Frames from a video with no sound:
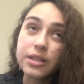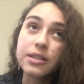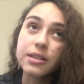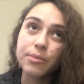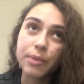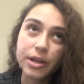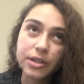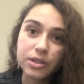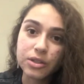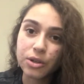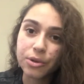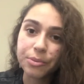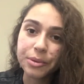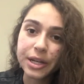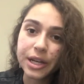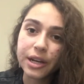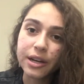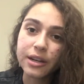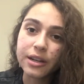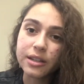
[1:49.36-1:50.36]
semester
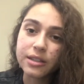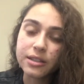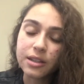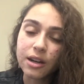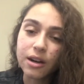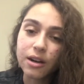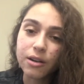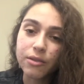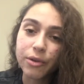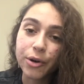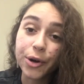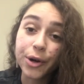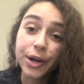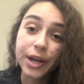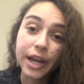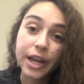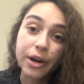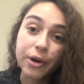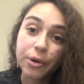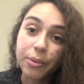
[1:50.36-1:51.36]
because of
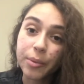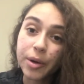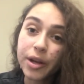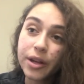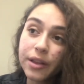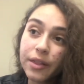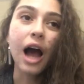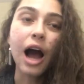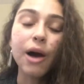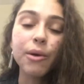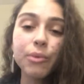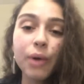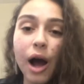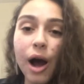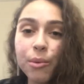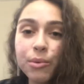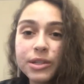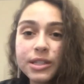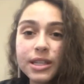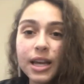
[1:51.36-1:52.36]
Hurricane Irma.
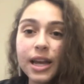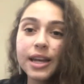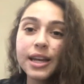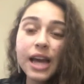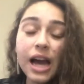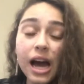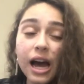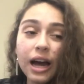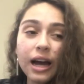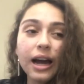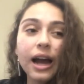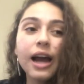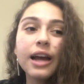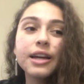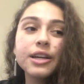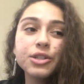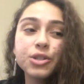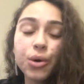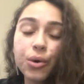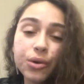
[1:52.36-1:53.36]
I was like, yeah, I
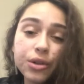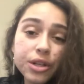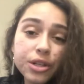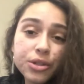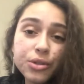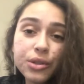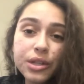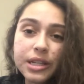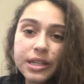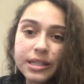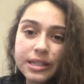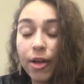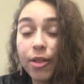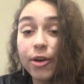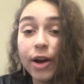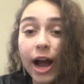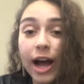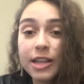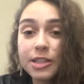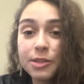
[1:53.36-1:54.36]
could totally do this. Another
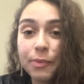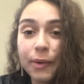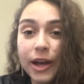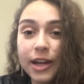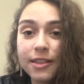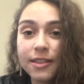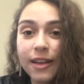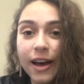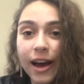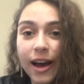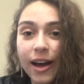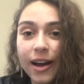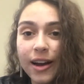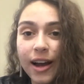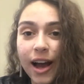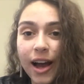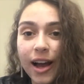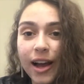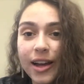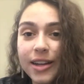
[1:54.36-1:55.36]
aspect that
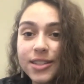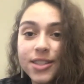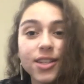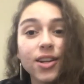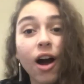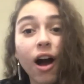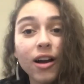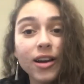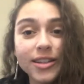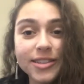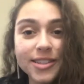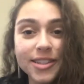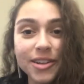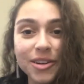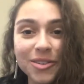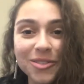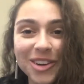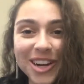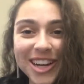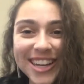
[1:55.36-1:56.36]
I did not
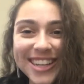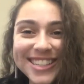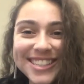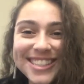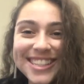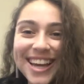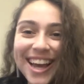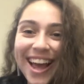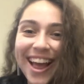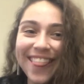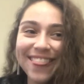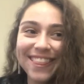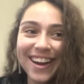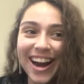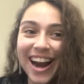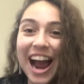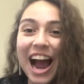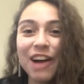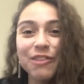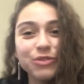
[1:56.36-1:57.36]
consider was that
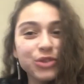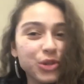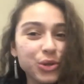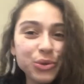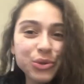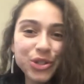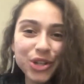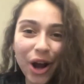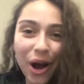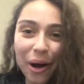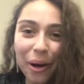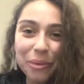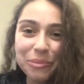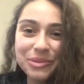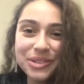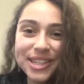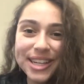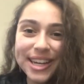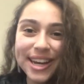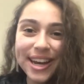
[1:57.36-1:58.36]
I have two
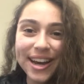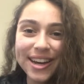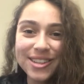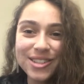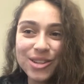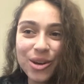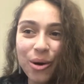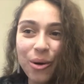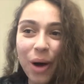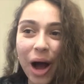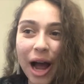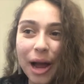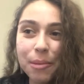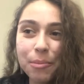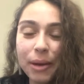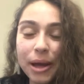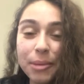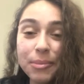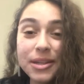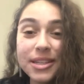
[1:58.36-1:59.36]
jobs. So I
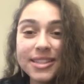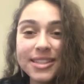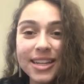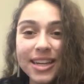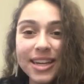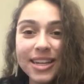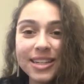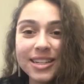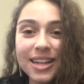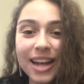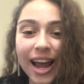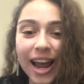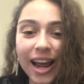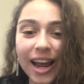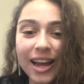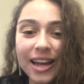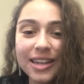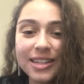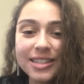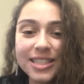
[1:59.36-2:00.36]
babysit
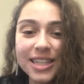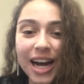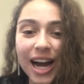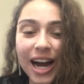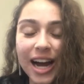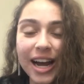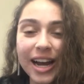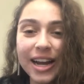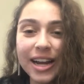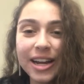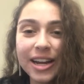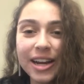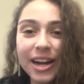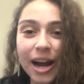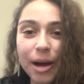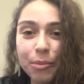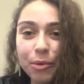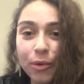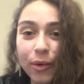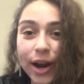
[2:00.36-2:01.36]
and I
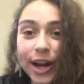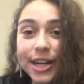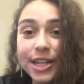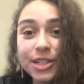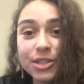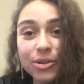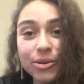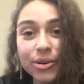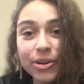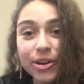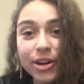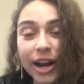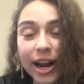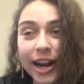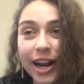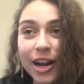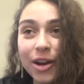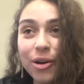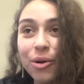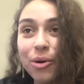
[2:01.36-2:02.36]
am a writing tutor,
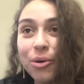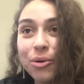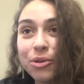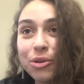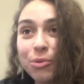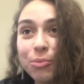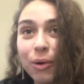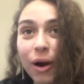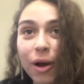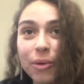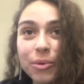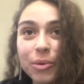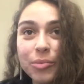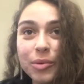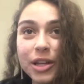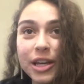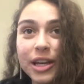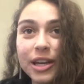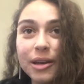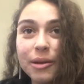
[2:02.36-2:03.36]
and I know you
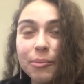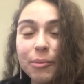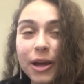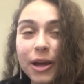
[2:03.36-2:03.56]
probably